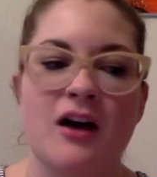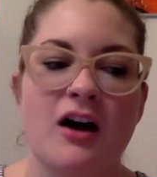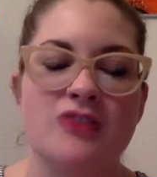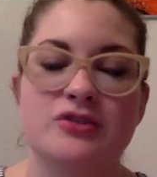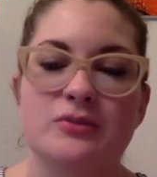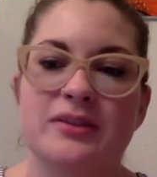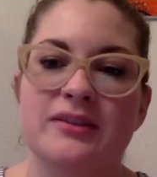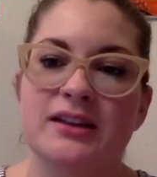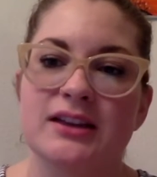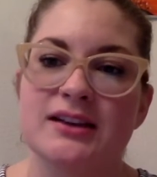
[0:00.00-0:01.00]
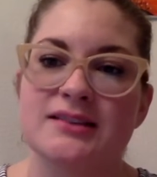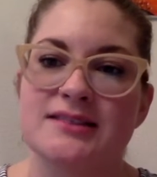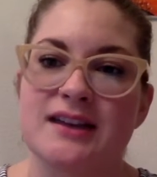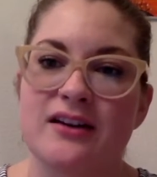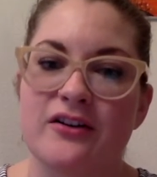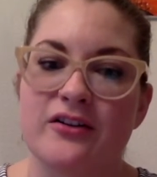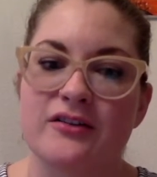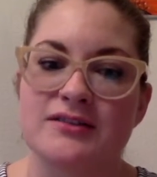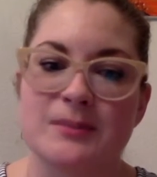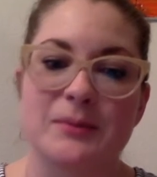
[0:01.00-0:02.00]
also with an ESL
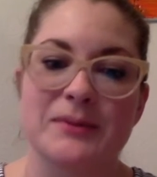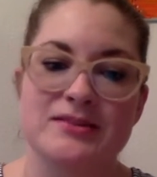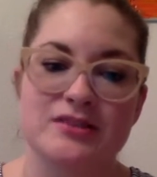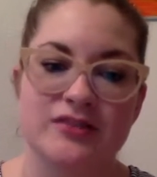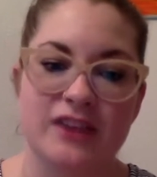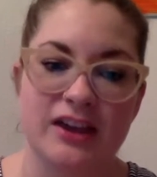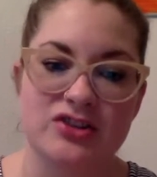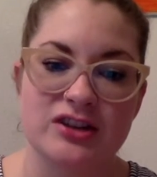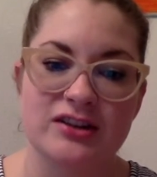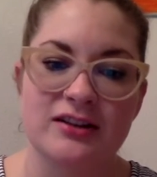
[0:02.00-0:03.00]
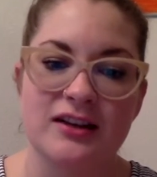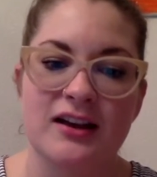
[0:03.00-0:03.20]
supplement certification.